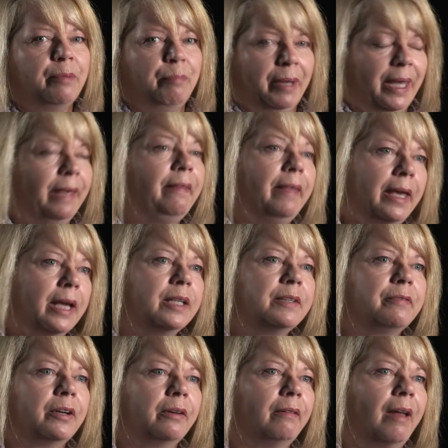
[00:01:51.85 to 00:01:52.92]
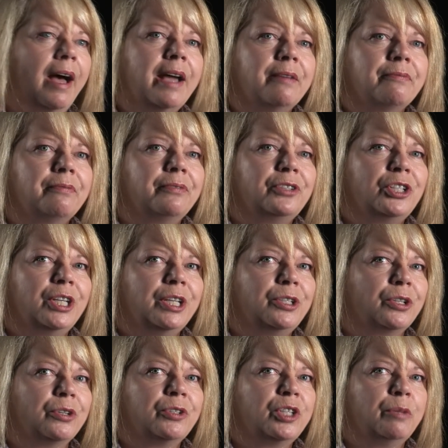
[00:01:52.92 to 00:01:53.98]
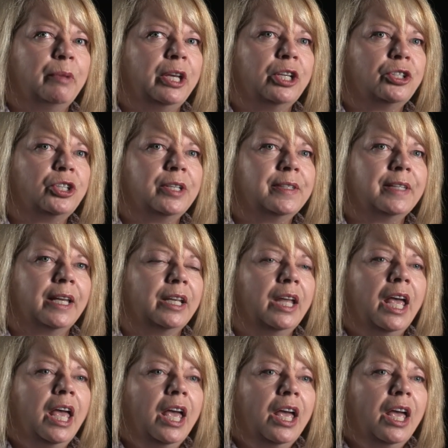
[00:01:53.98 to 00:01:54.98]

it being the end of her life, she turned to me and she said,